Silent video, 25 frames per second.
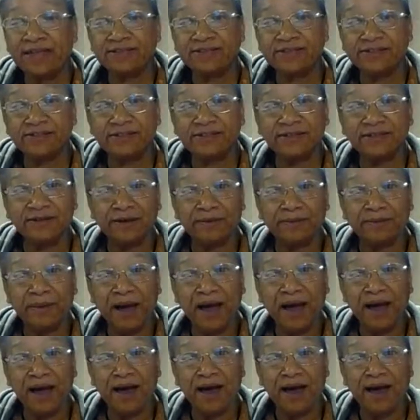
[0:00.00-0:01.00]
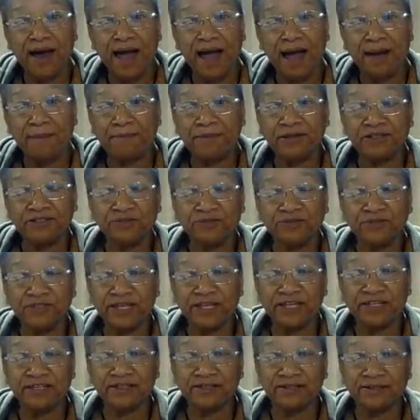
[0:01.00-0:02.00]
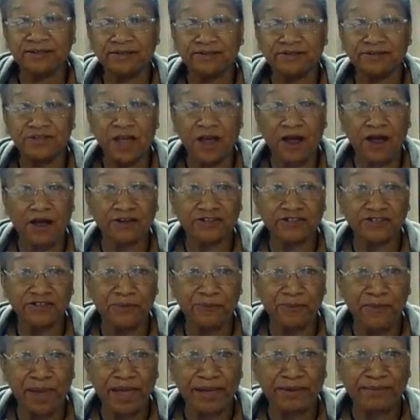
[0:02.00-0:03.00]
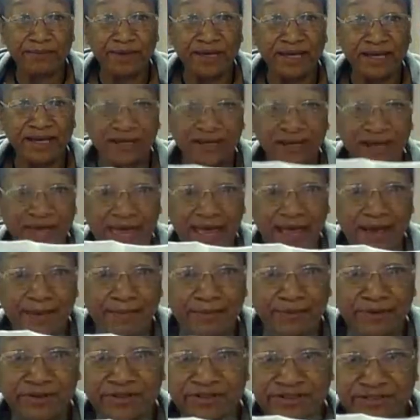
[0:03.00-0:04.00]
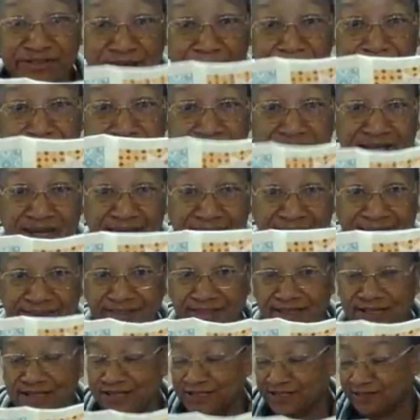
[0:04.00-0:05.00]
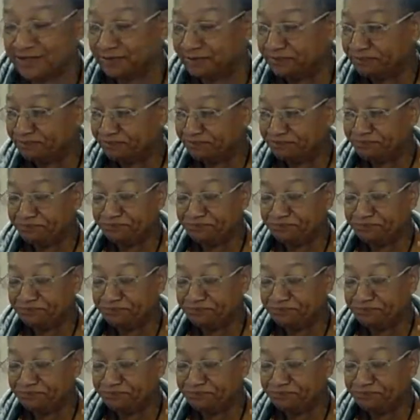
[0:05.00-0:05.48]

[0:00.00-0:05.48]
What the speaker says: asking them how much would they charge to make me a label or something like this.